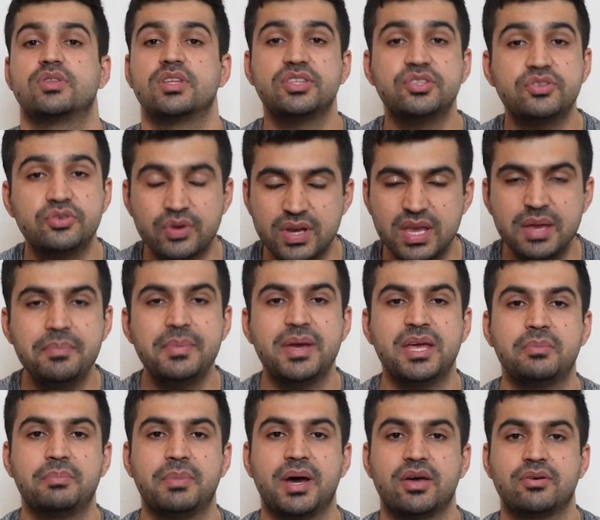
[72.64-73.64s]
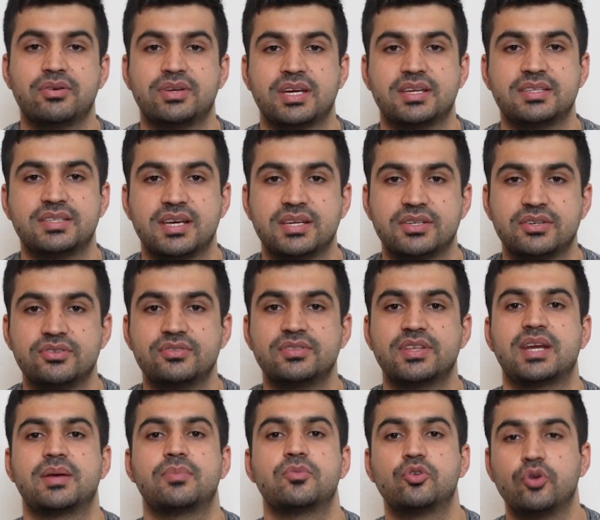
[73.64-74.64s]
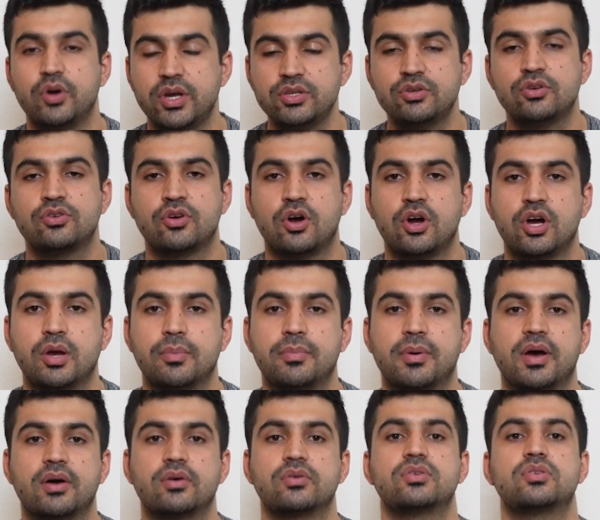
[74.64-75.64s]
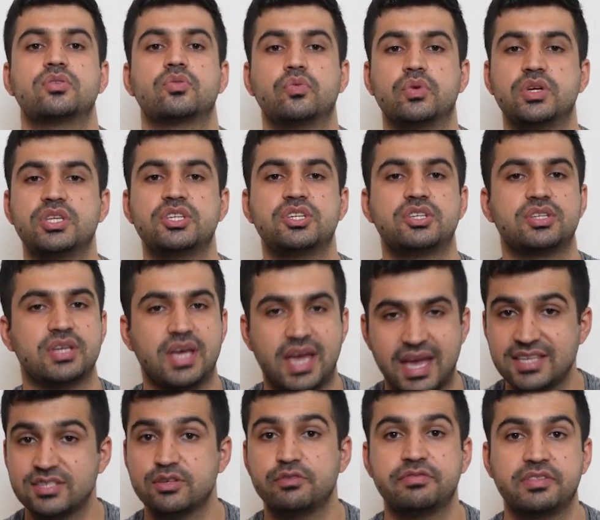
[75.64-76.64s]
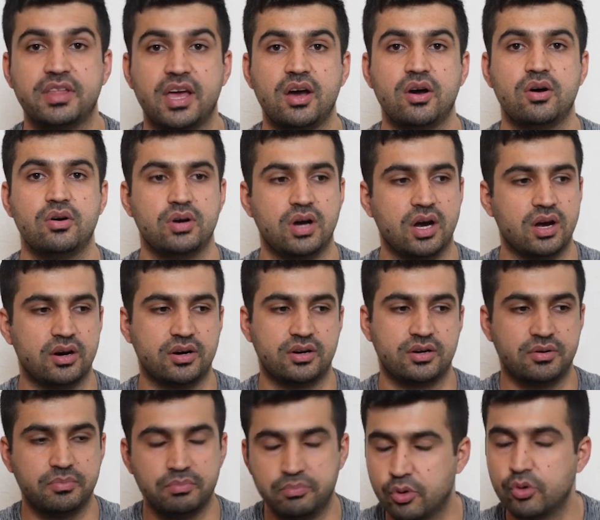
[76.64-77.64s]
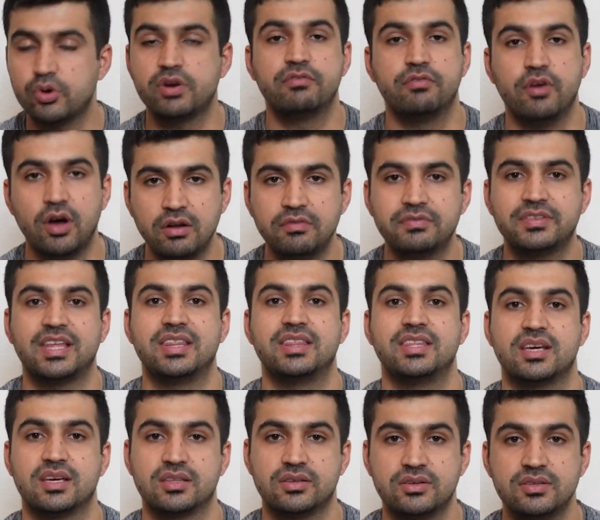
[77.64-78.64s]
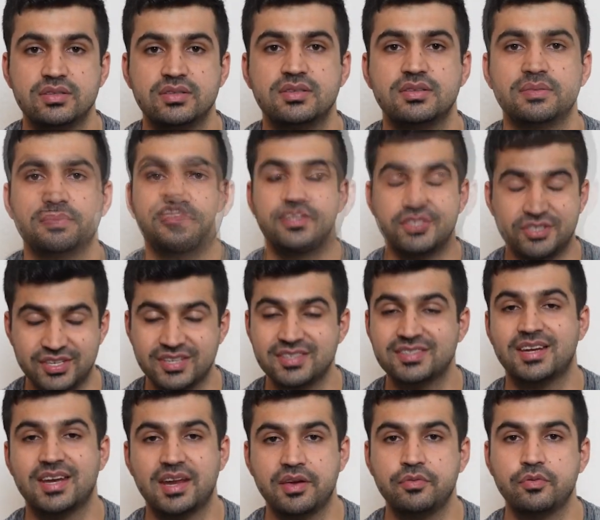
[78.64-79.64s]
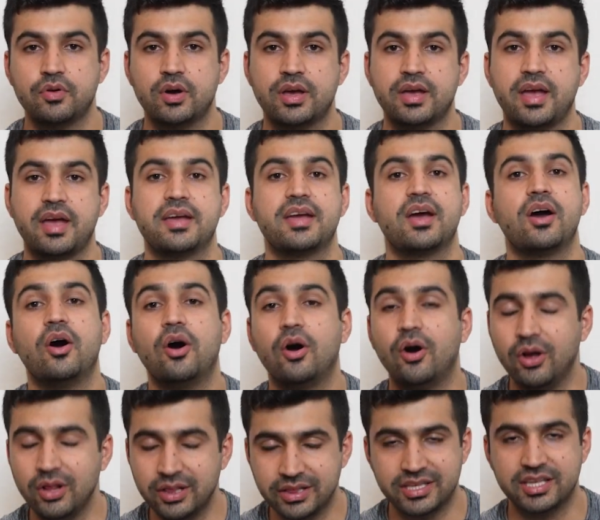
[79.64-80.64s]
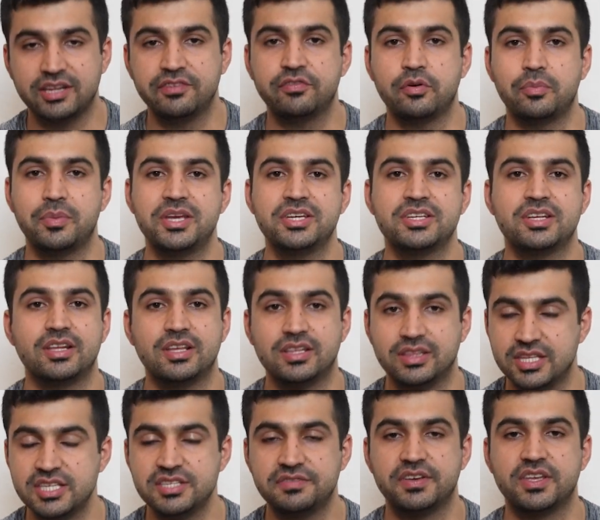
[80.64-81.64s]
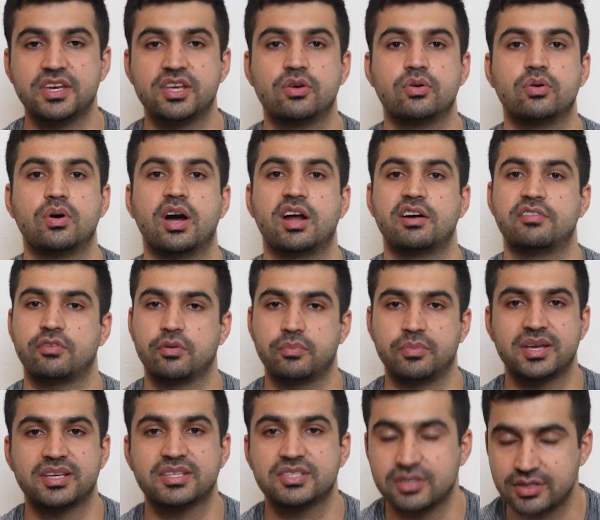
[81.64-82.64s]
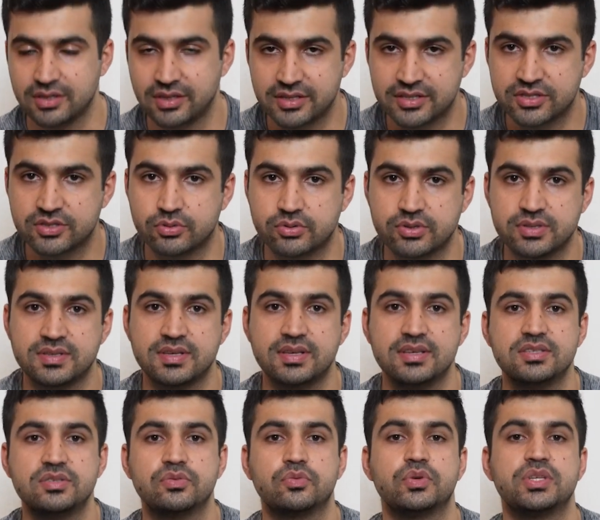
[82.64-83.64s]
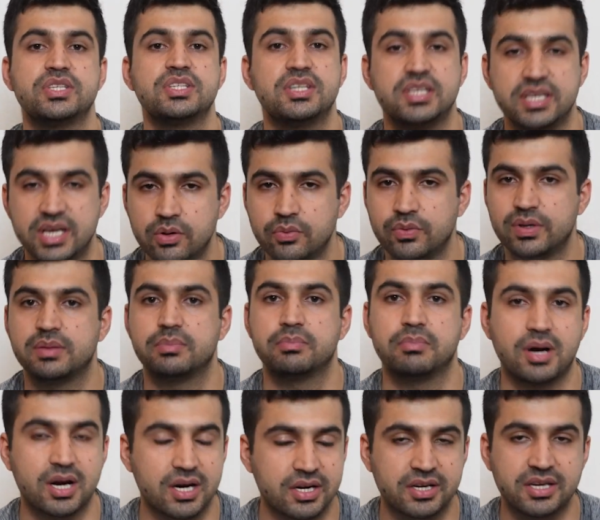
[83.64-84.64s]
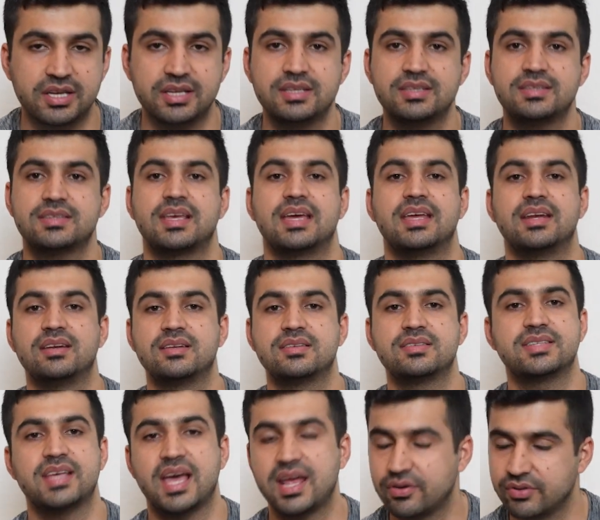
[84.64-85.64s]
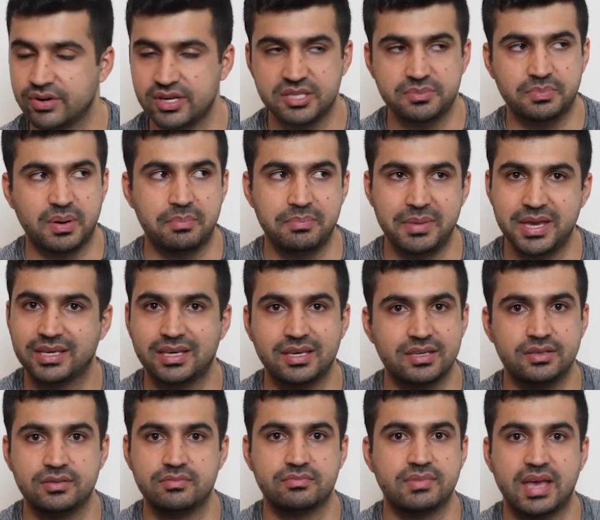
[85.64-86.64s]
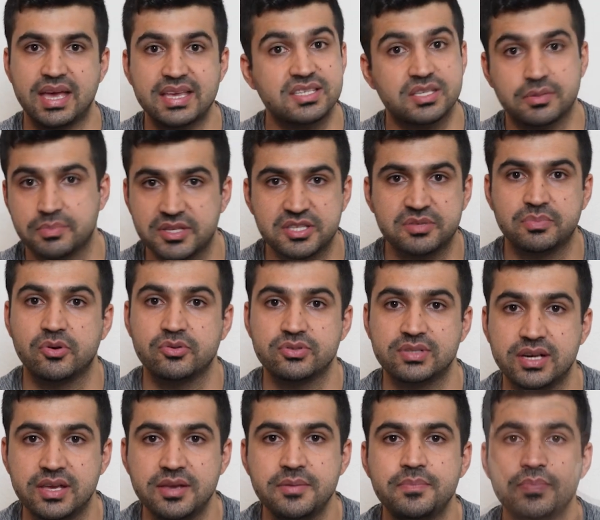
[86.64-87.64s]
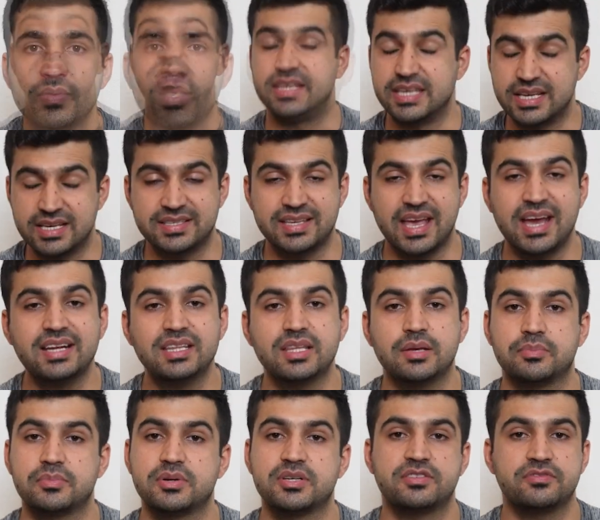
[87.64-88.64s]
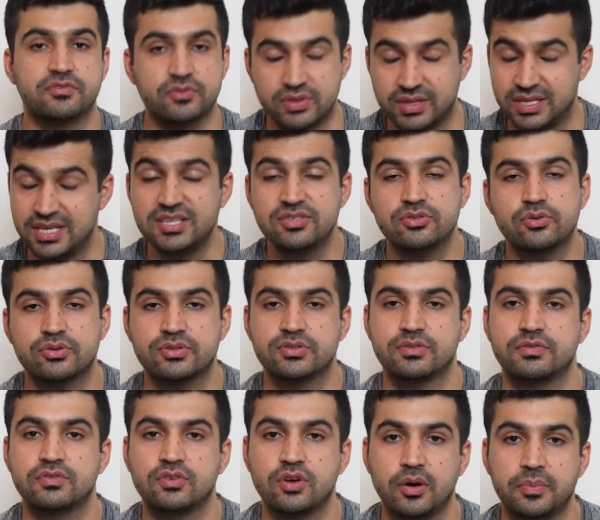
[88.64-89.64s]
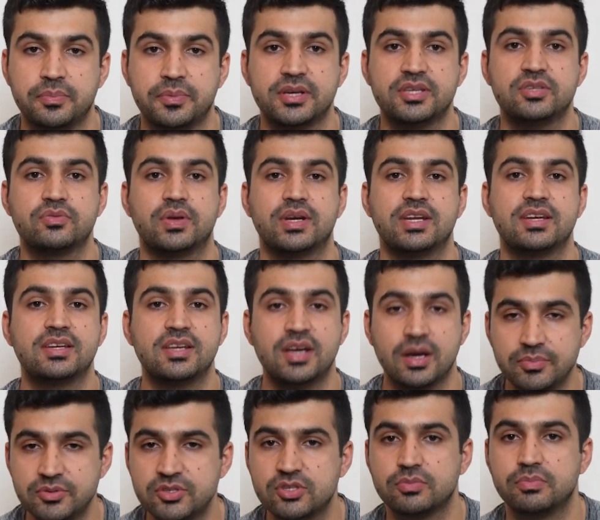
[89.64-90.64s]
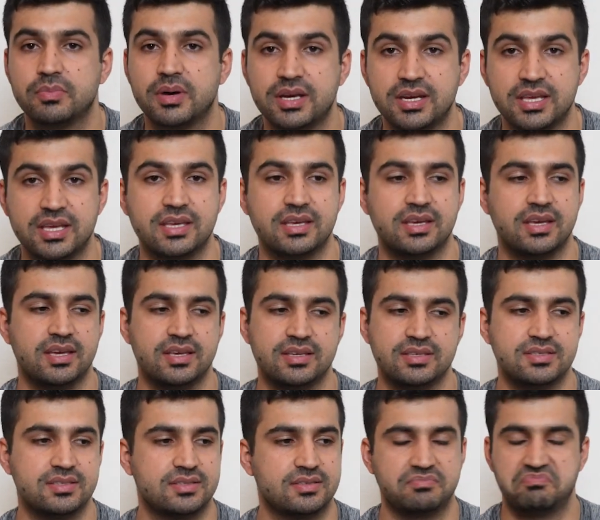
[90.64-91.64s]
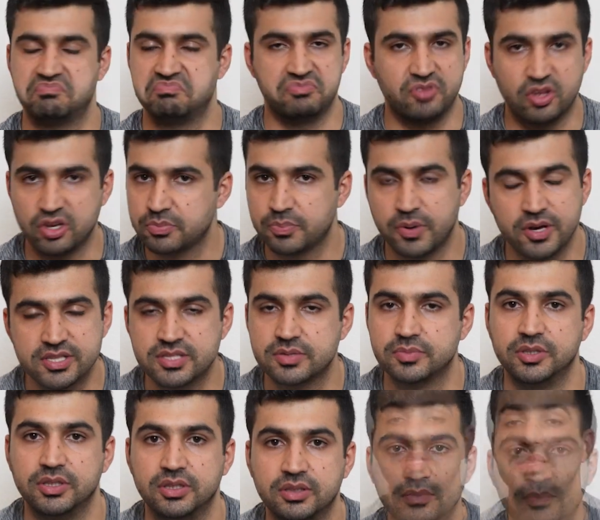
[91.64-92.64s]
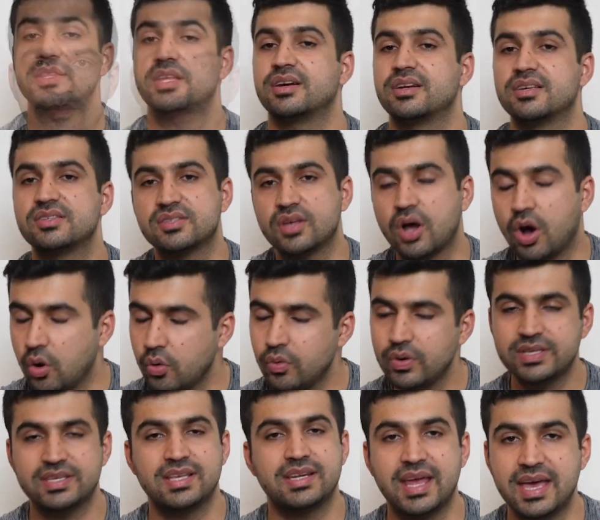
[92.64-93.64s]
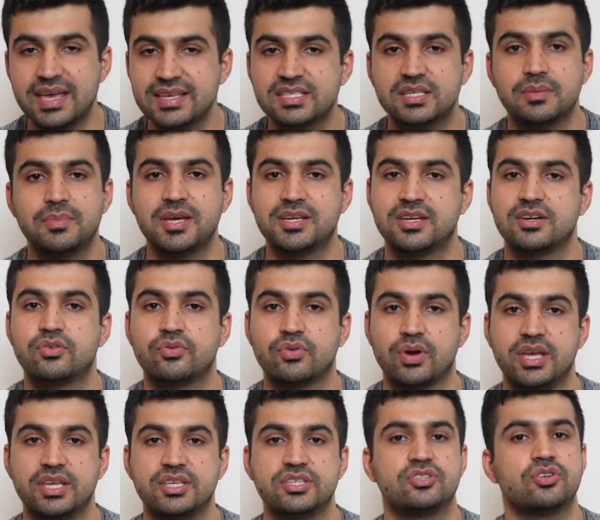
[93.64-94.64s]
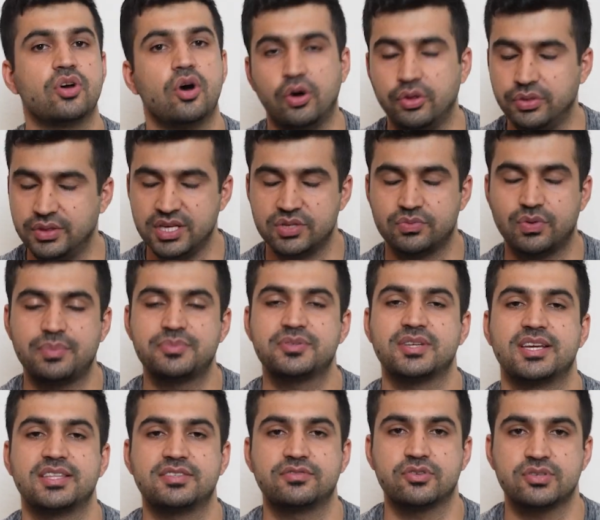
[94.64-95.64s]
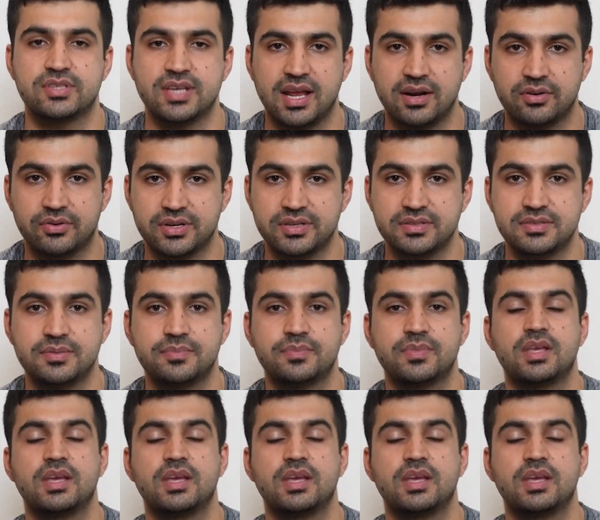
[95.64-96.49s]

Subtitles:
the 3 main biotech sectors that I'm going to talk about, which as of now are more evolved than the others. Just an FYI, all the information in this video are from external sources which deal with markets and salaries by making estimates mostly. The exact numbers for these sorts of topics when it comes to money is not possible. There is always an estimated range on these websites for salaries.